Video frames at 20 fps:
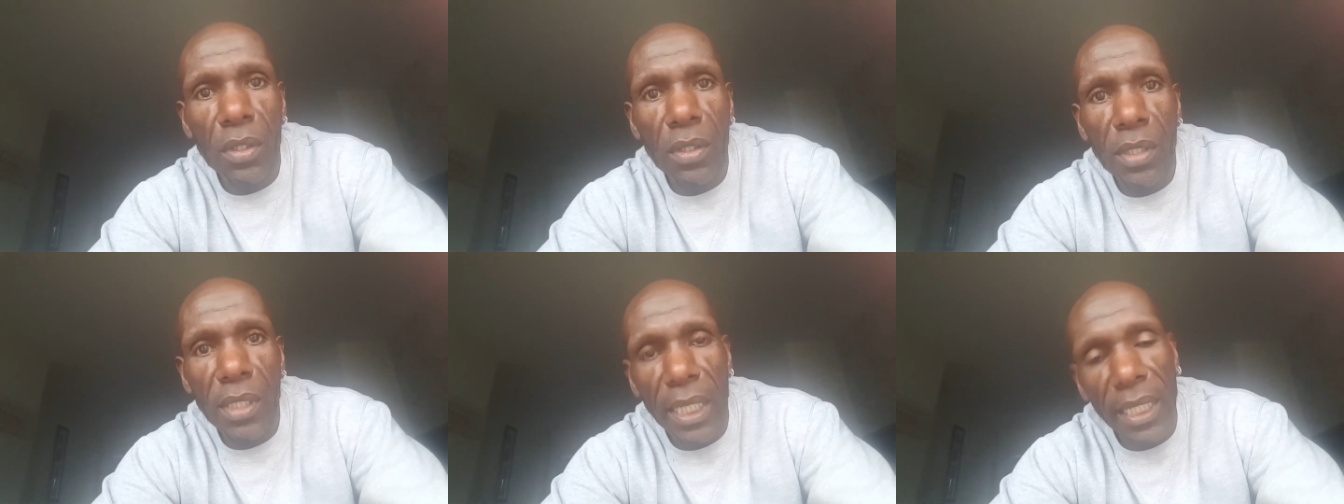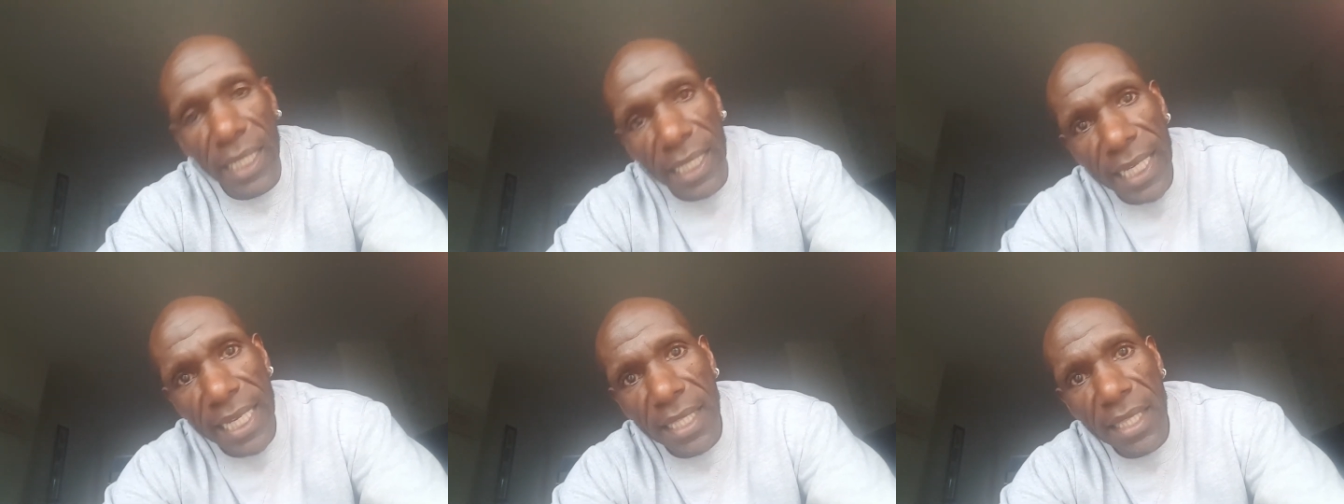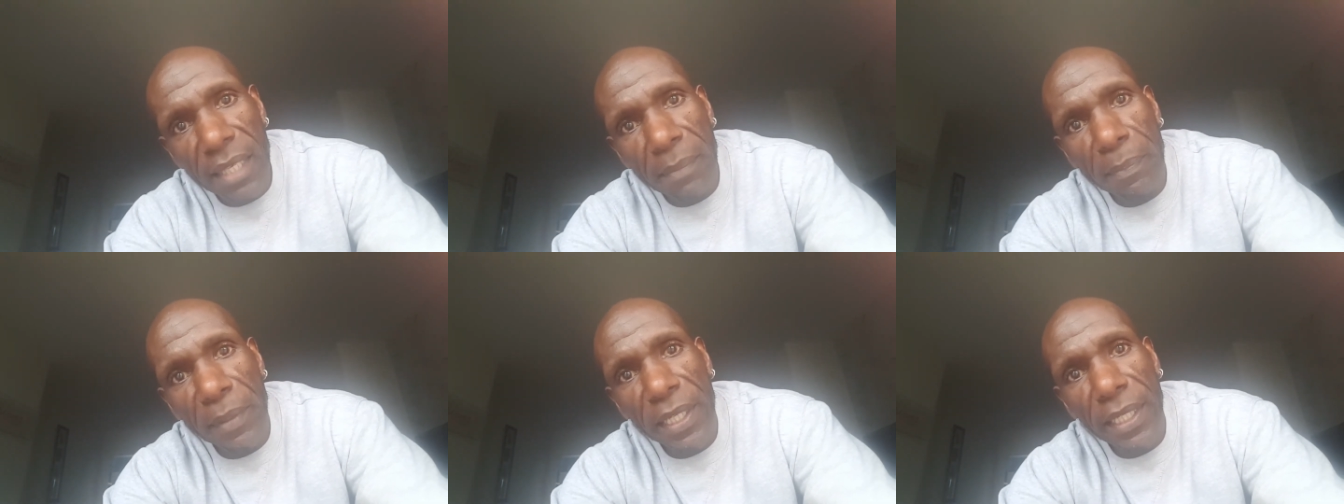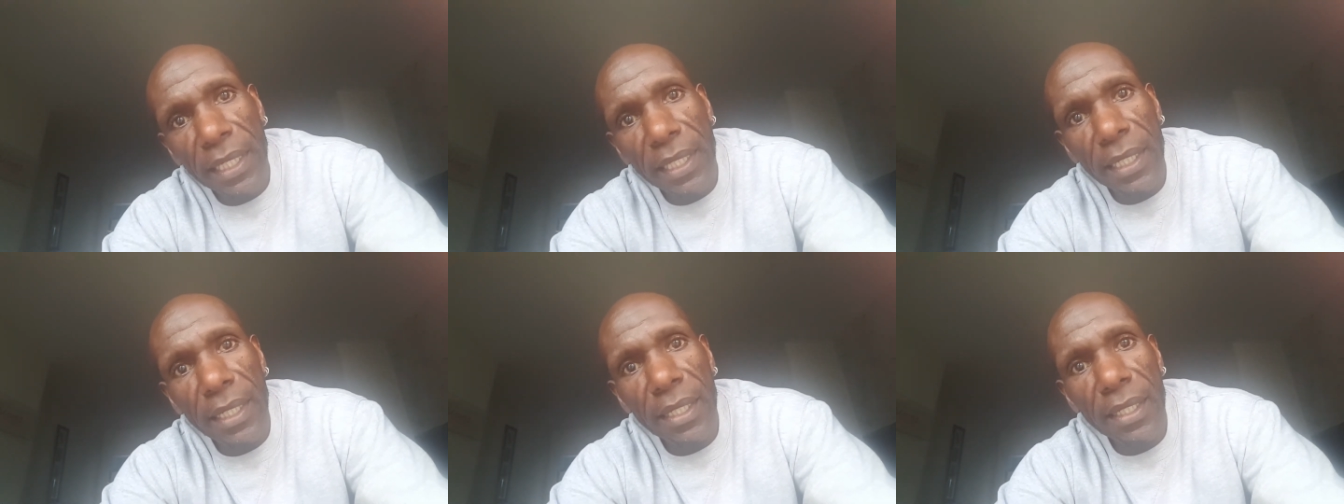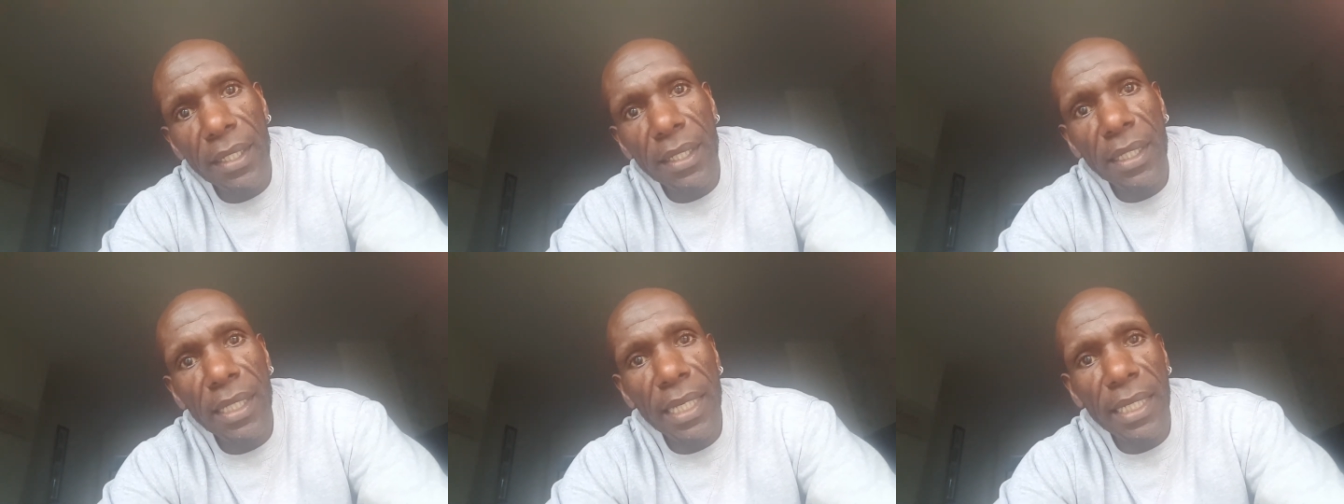They'll either be
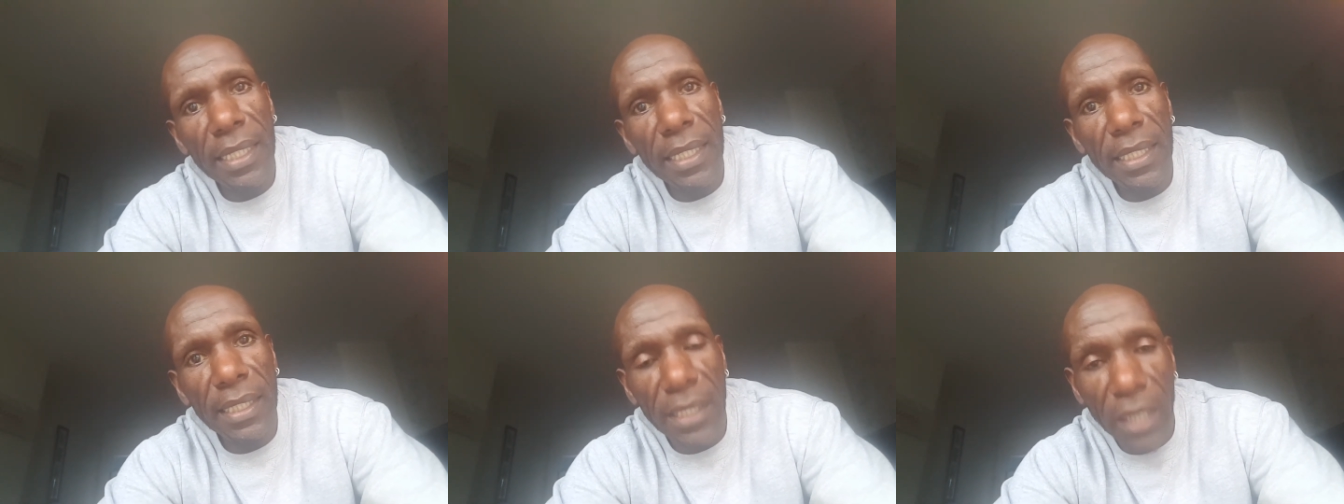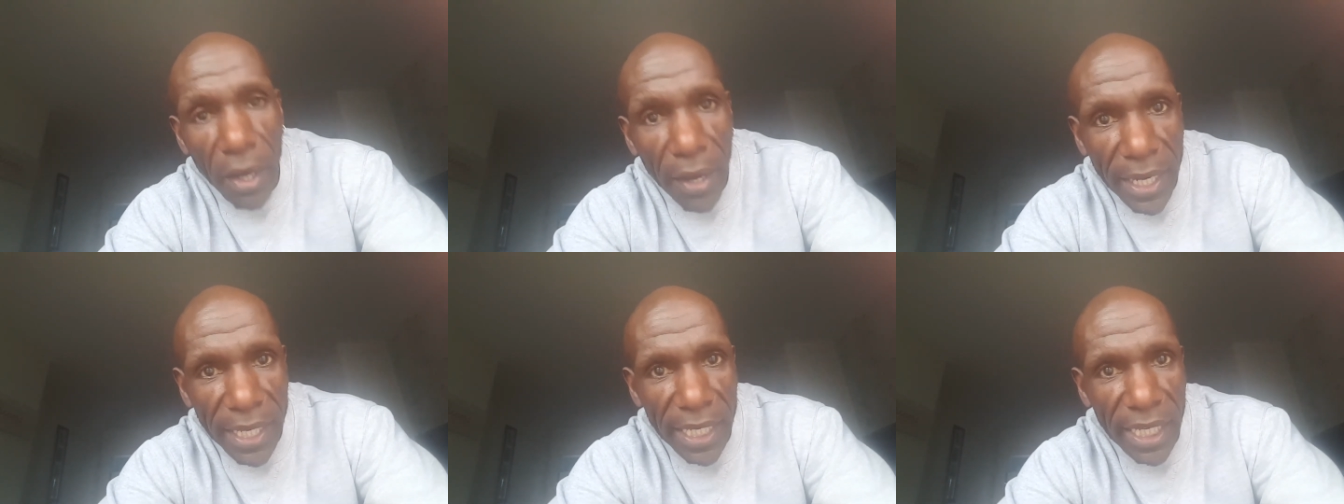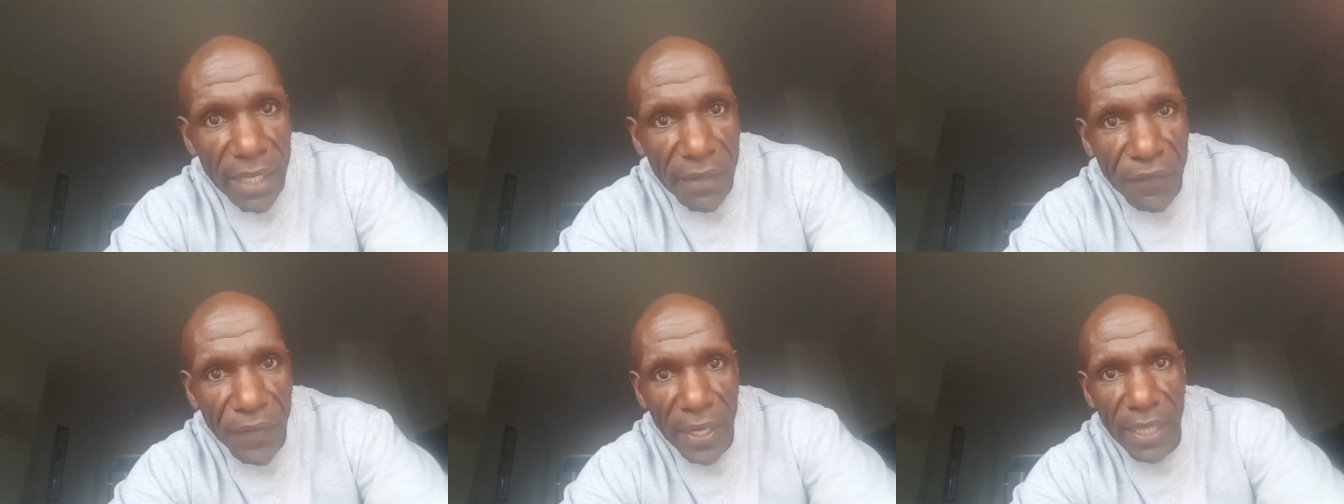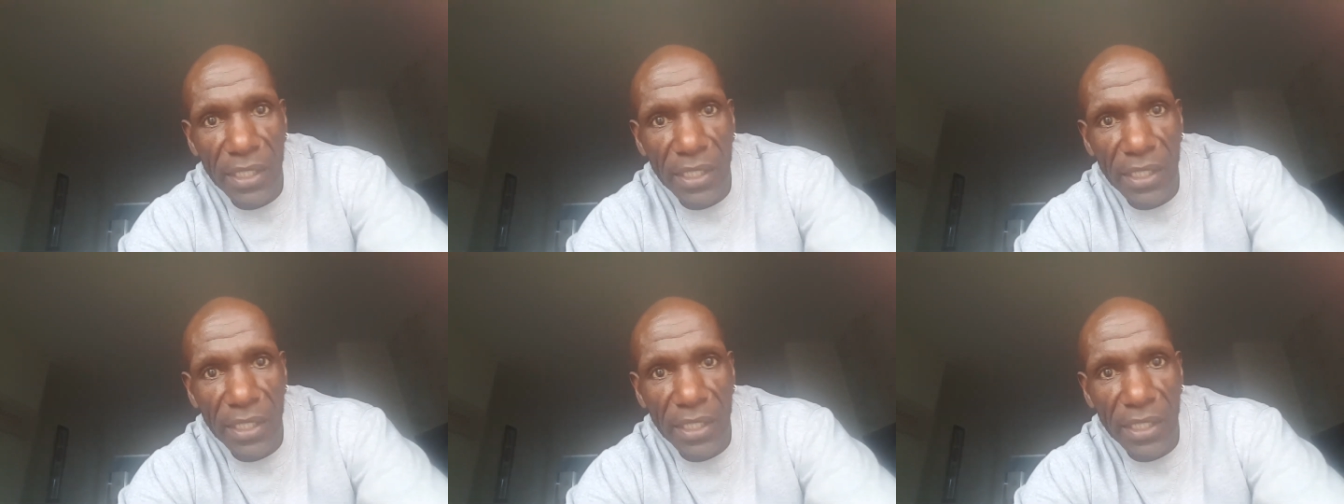naive